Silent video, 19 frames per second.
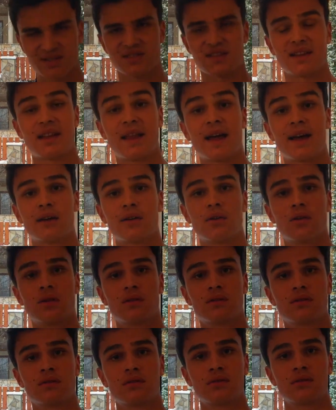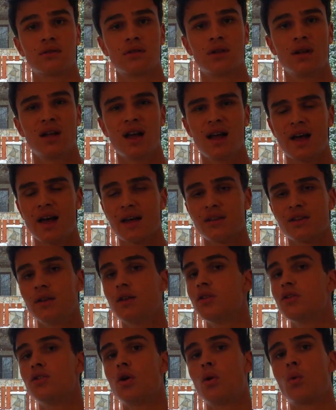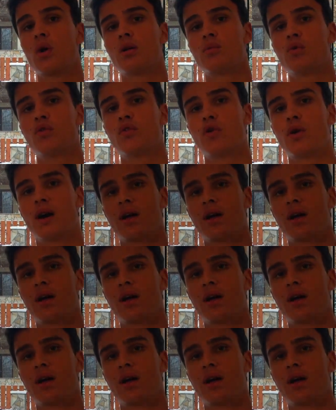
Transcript: a slight angle, and you don't want to move